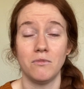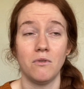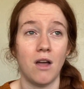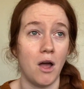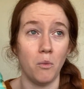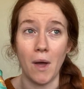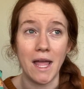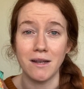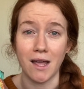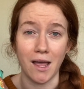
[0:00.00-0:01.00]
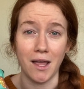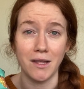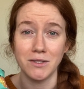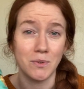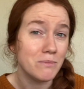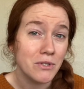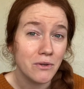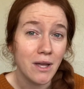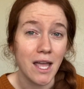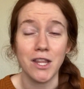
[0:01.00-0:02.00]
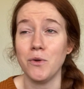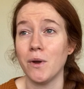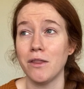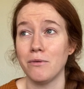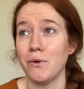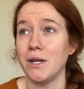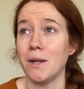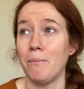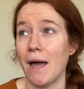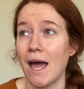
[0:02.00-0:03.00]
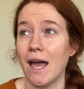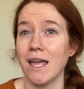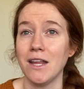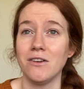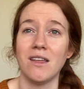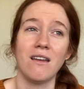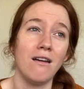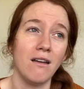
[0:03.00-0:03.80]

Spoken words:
swimsuit and you want to throw it in a bag and you're like, oh,